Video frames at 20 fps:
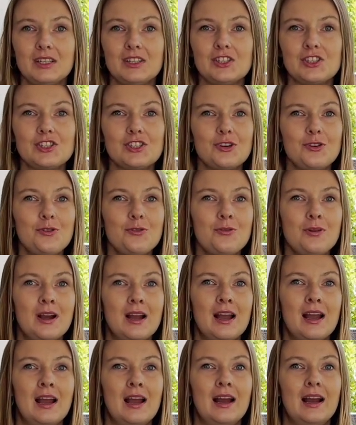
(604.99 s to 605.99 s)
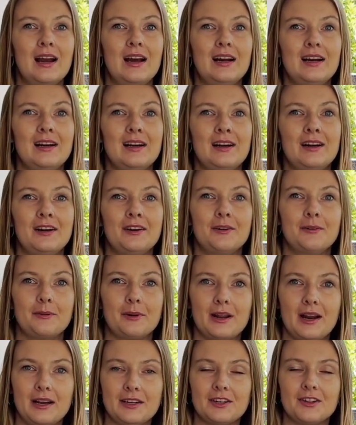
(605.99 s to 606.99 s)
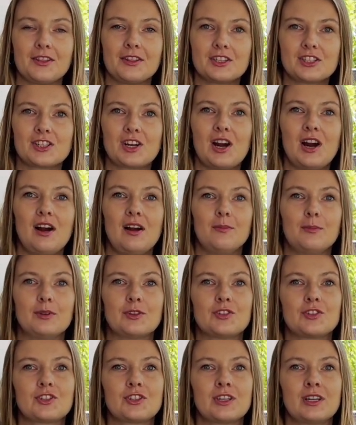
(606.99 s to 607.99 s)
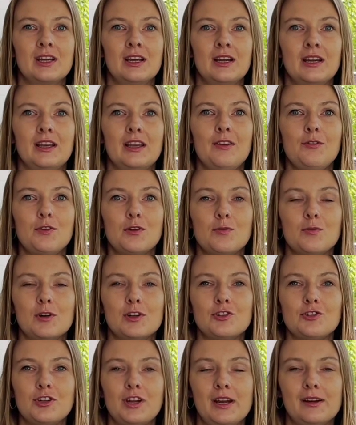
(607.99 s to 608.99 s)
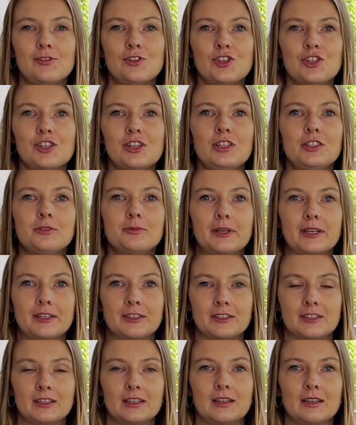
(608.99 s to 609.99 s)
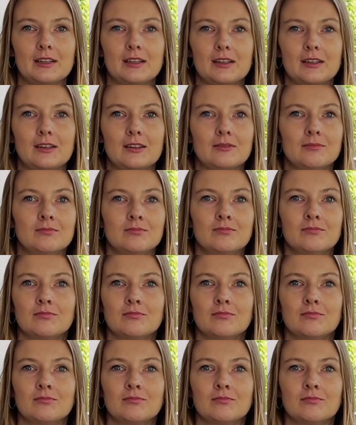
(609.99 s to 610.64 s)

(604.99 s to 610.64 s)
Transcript: So, uh, regarding this comment, if you want to have children, uh,